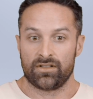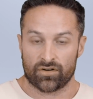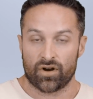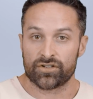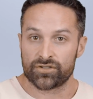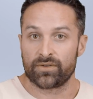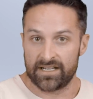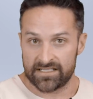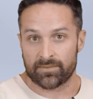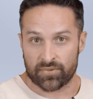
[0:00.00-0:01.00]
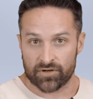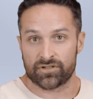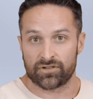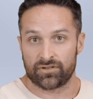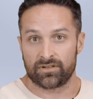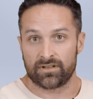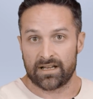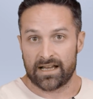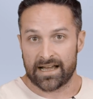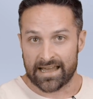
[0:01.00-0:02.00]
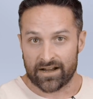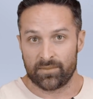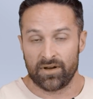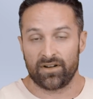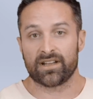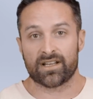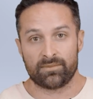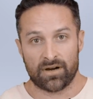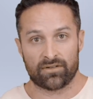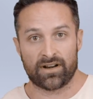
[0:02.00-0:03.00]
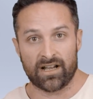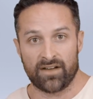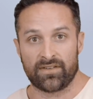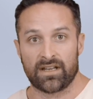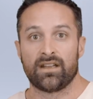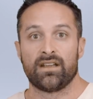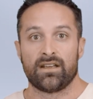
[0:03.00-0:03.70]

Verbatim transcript: there also is a personal accountability component of it,